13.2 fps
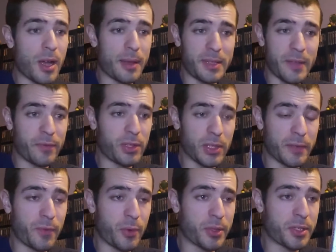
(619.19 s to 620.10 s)
definitely
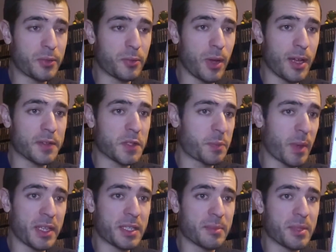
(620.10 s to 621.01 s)
looking forward to
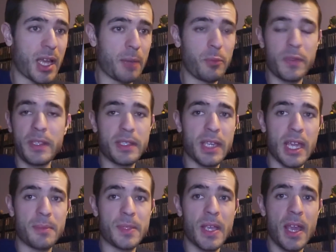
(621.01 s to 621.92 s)
spending some time with these
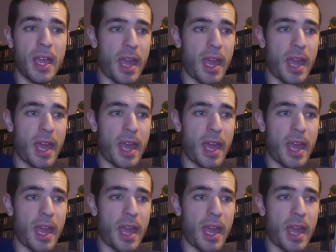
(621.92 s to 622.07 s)
games